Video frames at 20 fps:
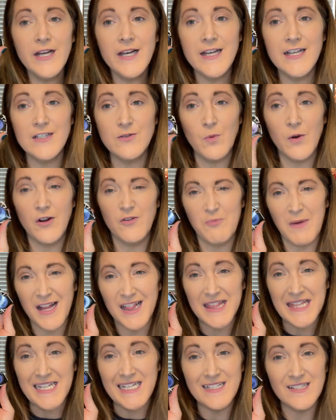is one of my
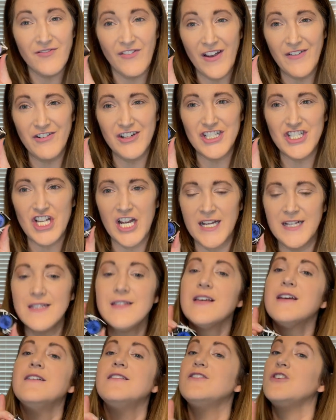least favorite
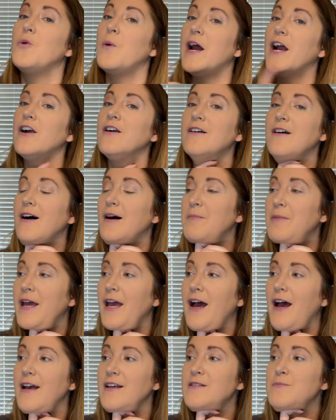shades to wear on my
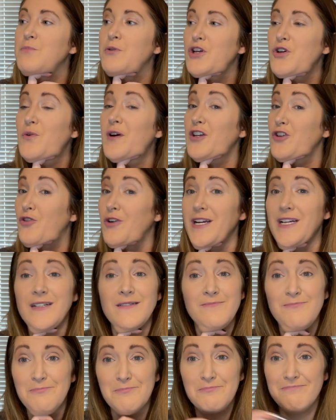eyes, blue and green,
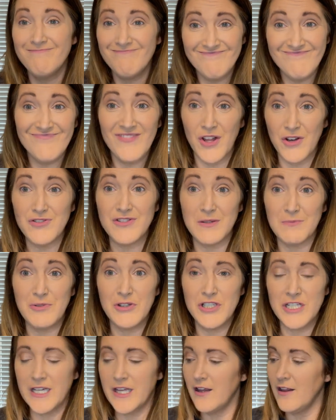those in
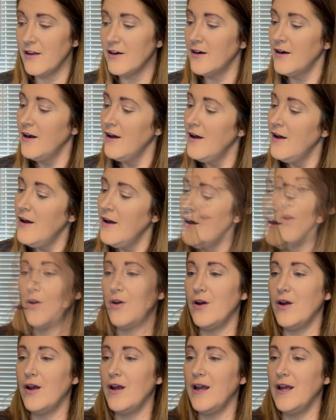particular.
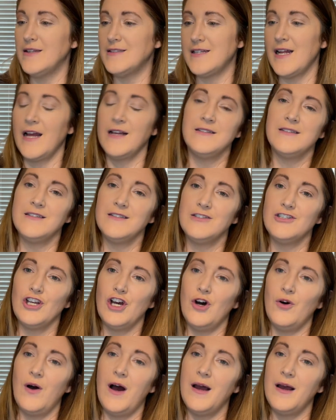It's nice.
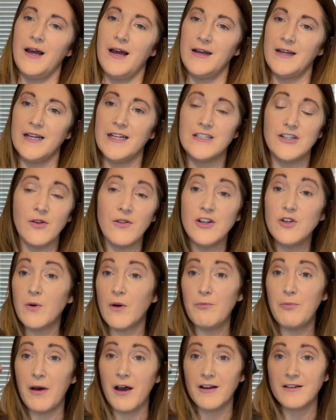So I, it's only
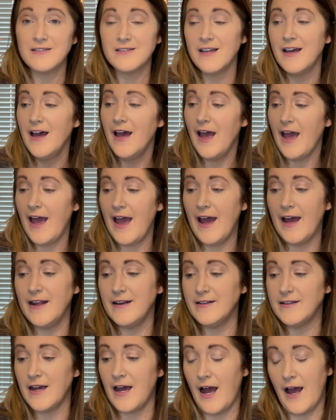twelve bucks,
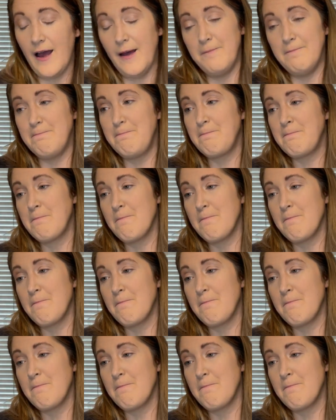and um.